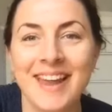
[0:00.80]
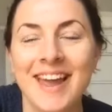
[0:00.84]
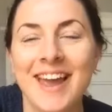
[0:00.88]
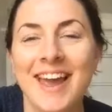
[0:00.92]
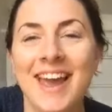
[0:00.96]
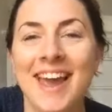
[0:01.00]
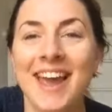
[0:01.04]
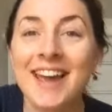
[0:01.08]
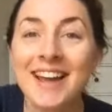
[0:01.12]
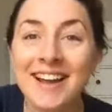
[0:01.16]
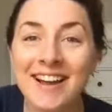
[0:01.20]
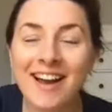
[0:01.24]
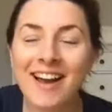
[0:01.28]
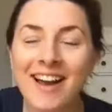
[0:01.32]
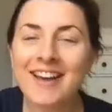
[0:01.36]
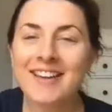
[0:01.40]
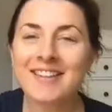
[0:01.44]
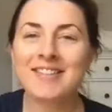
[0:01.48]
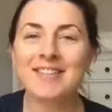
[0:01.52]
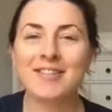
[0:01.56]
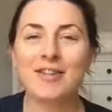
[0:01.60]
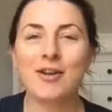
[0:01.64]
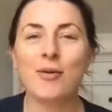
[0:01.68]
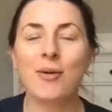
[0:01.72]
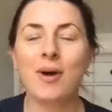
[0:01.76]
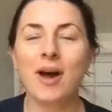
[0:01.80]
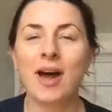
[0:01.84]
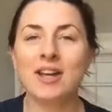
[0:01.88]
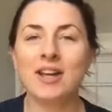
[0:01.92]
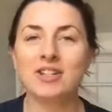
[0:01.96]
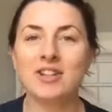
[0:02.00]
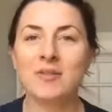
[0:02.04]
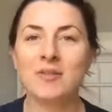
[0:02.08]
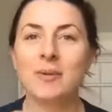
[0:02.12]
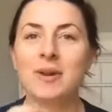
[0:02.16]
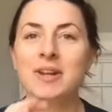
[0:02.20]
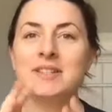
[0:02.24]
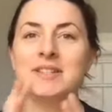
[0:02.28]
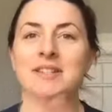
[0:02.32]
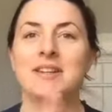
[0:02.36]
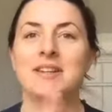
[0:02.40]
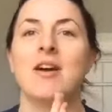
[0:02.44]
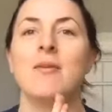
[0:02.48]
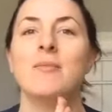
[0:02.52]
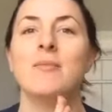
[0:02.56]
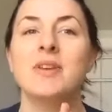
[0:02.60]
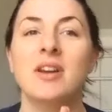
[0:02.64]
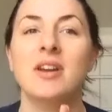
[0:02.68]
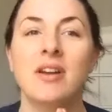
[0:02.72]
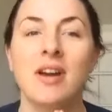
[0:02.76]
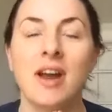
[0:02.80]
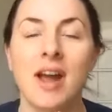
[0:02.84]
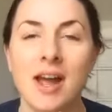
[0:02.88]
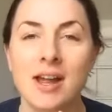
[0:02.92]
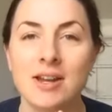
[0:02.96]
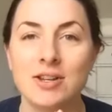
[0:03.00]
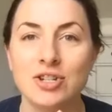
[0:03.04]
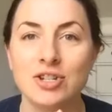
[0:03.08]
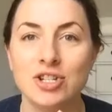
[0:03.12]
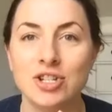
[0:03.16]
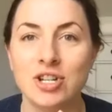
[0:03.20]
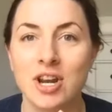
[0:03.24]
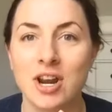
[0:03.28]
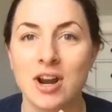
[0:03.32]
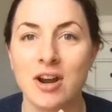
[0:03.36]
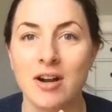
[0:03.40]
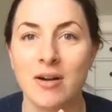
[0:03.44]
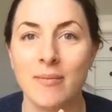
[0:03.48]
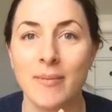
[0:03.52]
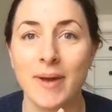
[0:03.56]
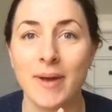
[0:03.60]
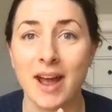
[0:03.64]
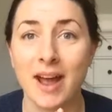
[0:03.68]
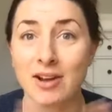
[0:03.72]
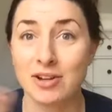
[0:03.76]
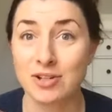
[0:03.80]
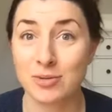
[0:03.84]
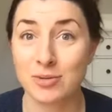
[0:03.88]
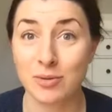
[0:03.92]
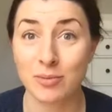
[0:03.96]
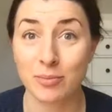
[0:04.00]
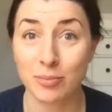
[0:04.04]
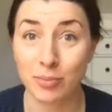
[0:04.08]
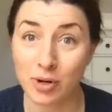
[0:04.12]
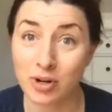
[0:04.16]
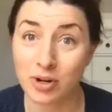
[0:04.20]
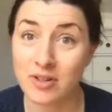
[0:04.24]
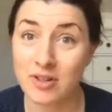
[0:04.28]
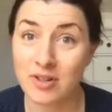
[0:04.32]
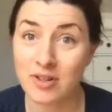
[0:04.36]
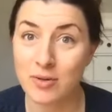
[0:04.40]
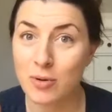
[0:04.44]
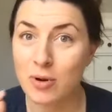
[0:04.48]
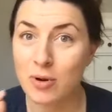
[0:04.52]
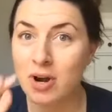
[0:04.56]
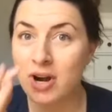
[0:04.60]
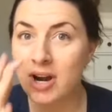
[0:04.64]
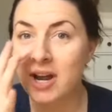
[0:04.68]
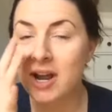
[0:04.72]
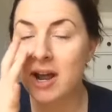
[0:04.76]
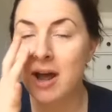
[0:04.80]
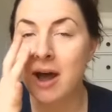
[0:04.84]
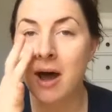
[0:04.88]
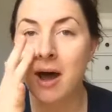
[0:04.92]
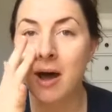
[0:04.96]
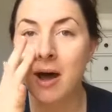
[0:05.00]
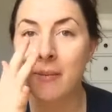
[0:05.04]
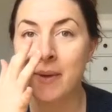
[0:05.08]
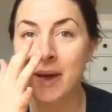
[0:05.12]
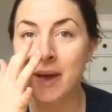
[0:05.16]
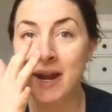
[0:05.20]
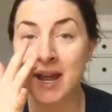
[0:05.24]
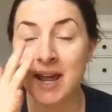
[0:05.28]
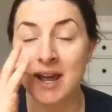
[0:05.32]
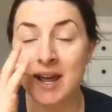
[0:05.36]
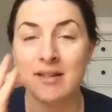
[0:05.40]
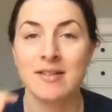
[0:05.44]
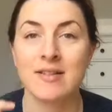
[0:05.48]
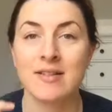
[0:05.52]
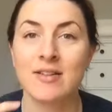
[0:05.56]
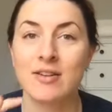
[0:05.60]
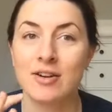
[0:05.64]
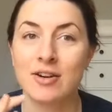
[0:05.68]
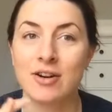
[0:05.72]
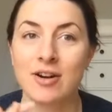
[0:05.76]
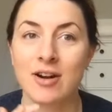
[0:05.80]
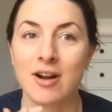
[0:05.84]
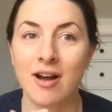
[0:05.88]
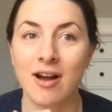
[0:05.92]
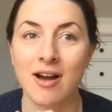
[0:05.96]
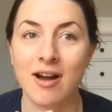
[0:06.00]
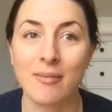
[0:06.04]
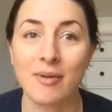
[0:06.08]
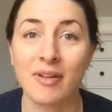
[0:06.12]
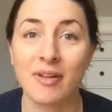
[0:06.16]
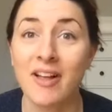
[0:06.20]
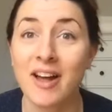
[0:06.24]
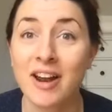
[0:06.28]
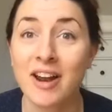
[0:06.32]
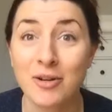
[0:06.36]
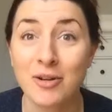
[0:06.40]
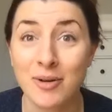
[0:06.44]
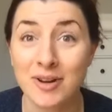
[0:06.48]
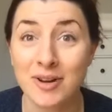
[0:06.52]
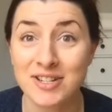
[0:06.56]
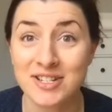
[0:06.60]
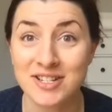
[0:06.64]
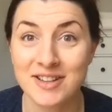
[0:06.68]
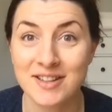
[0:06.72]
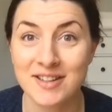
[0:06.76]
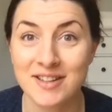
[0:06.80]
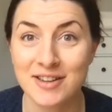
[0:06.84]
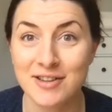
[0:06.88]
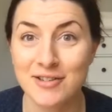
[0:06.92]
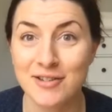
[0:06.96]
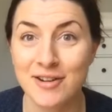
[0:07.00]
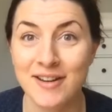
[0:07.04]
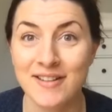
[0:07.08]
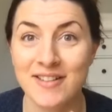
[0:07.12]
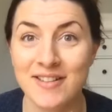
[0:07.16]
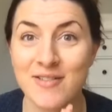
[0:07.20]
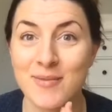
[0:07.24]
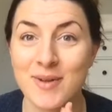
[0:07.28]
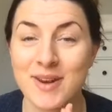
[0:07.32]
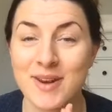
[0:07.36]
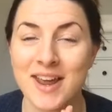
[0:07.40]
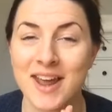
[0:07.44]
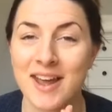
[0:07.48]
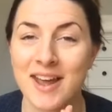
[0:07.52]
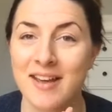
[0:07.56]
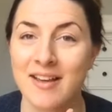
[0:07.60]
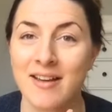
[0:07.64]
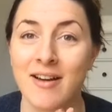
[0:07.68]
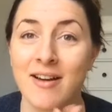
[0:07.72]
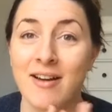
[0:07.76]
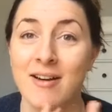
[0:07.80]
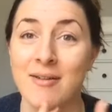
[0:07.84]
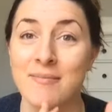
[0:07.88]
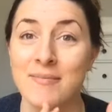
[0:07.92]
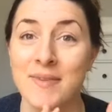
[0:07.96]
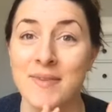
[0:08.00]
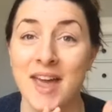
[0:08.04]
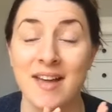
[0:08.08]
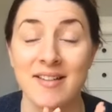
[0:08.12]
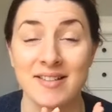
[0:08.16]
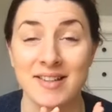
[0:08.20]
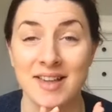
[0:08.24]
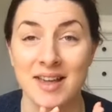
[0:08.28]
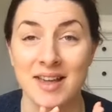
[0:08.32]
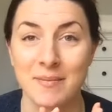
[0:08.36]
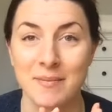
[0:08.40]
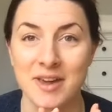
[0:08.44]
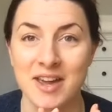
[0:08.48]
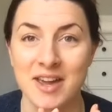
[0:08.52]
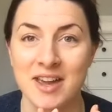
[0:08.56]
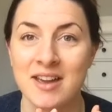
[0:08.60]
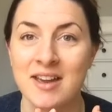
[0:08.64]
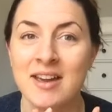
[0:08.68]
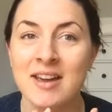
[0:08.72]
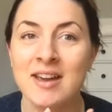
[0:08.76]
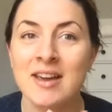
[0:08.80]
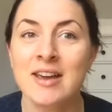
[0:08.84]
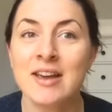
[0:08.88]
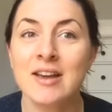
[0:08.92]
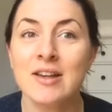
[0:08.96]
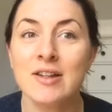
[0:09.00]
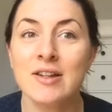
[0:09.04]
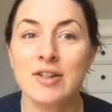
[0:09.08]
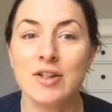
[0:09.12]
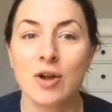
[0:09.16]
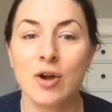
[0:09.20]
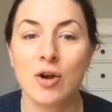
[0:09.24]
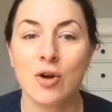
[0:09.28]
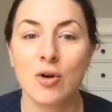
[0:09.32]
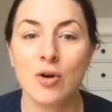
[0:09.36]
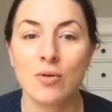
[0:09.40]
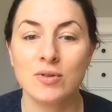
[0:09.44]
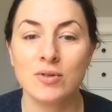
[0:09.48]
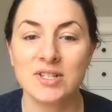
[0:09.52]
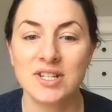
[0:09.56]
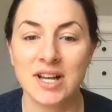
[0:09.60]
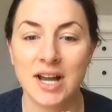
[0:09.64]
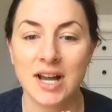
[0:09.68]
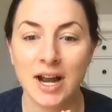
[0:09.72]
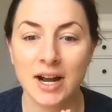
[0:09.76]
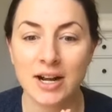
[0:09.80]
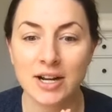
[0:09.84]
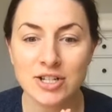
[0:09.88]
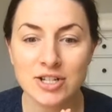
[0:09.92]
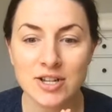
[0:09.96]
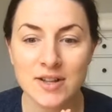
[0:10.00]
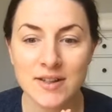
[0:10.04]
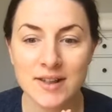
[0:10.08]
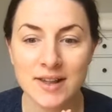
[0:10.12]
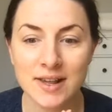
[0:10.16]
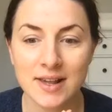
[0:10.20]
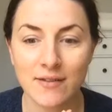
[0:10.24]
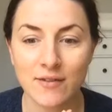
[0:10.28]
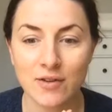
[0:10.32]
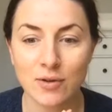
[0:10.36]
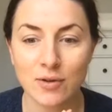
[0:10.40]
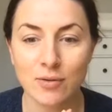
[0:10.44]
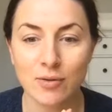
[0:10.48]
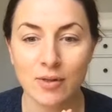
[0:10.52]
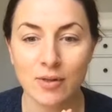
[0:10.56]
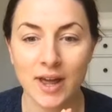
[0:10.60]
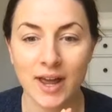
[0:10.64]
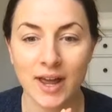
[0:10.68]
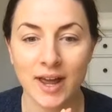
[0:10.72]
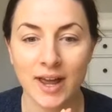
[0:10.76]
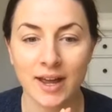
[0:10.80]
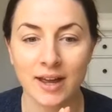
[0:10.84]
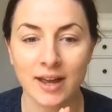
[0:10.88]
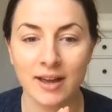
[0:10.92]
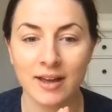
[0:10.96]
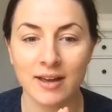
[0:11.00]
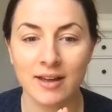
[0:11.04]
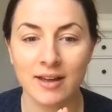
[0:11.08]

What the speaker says: Hey guys, so I just wanted to come here and share my actual birth story and answer a lot of questions that you guys have been asking me. So to kind of just give you like